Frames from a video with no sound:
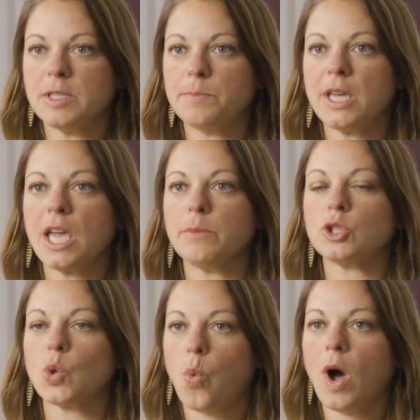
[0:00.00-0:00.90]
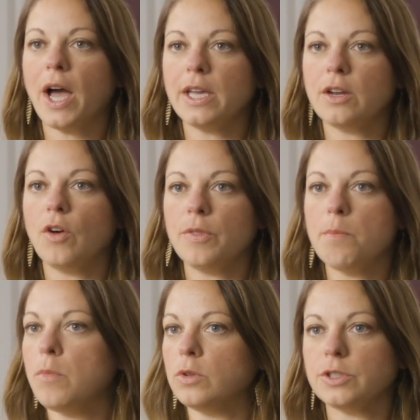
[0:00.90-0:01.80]
It's being able to quiet the
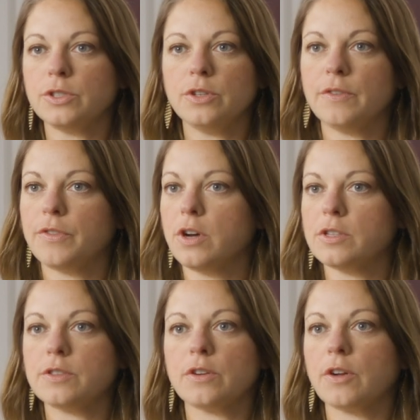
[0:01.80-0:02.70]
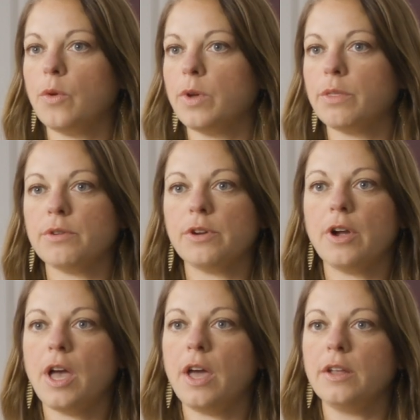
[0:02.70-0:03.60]
multitude of thoughts that are going through your
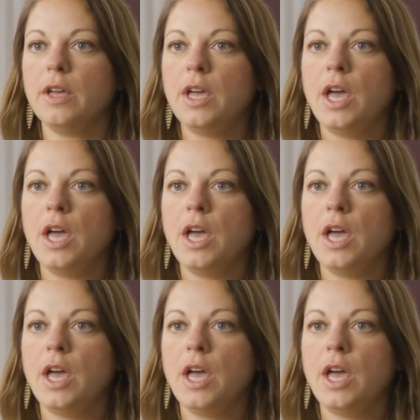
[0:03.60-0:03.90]
head